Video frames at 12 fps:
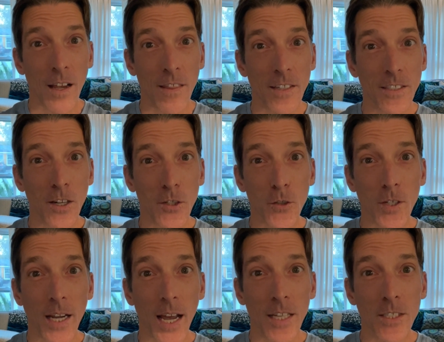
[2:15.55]
This
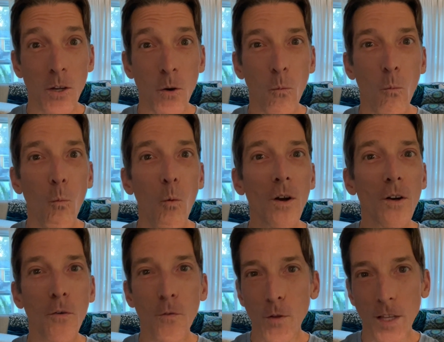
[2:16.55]
country has
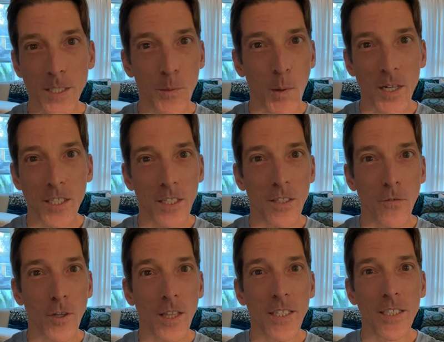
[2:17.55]
wonderful expressions of
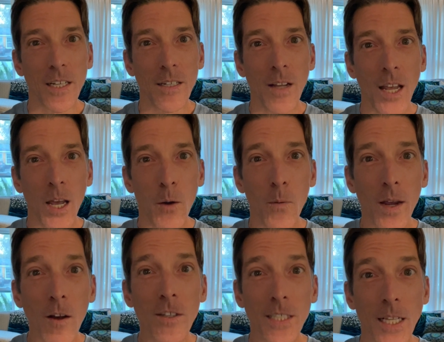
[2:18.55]
religion, and we
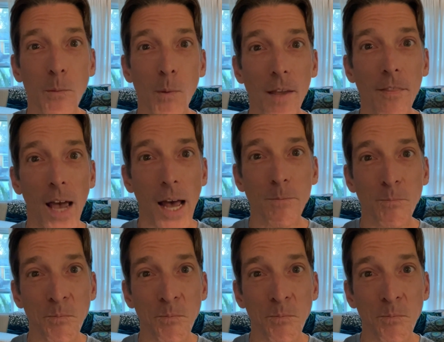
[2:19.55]
all celebrate that.